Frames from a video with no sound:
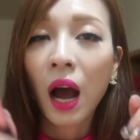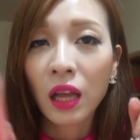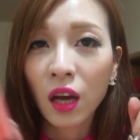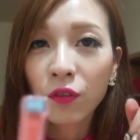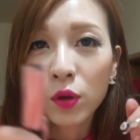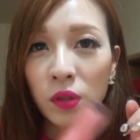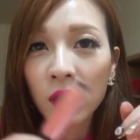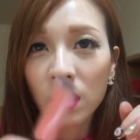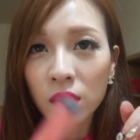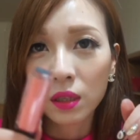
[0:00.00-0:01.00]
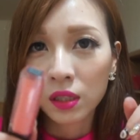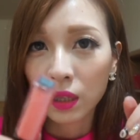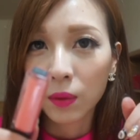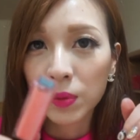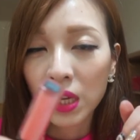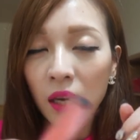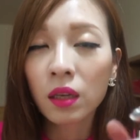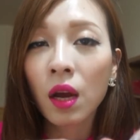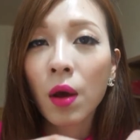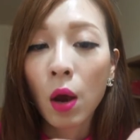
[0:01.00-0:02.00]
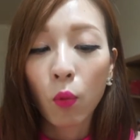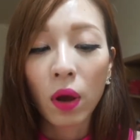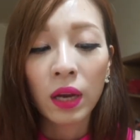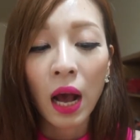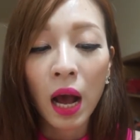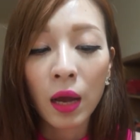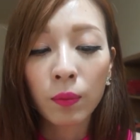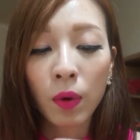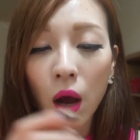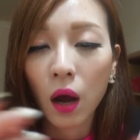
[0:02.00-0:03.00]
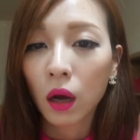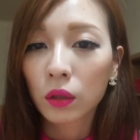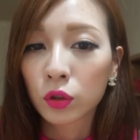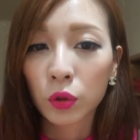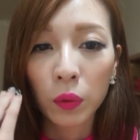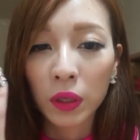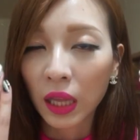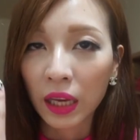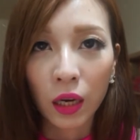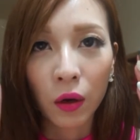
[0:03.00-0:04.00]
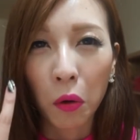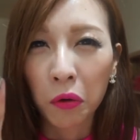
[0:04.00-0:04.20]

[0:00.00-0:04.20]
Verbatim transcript: I love using this lip stain when I'm doing like a